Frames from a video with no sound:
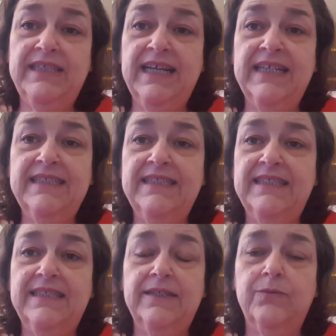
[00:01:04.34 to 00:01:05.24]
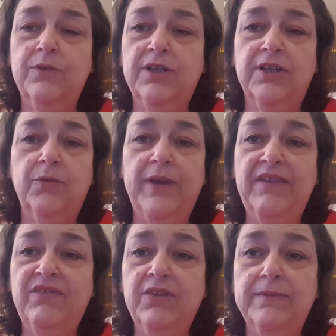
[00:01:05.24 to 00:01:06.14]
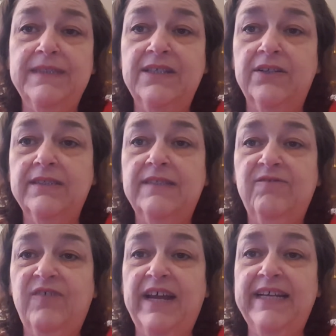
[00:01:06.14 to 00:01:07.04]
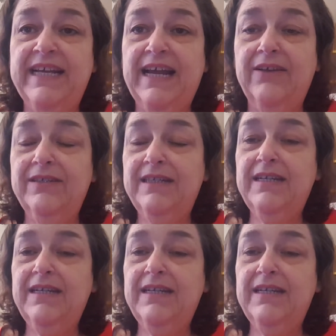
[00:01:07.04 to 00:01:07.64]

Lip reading: of tests. We're going to wait for the results and find out.